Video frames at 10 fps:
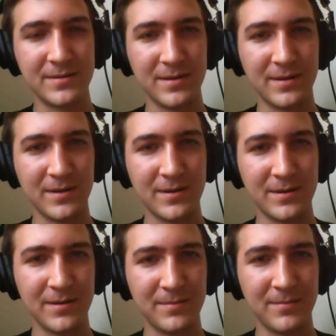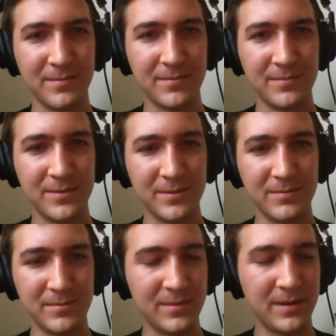
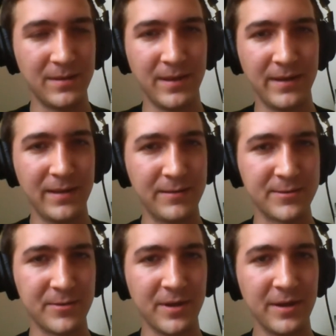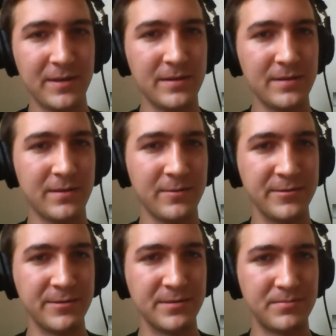that was okay then. That was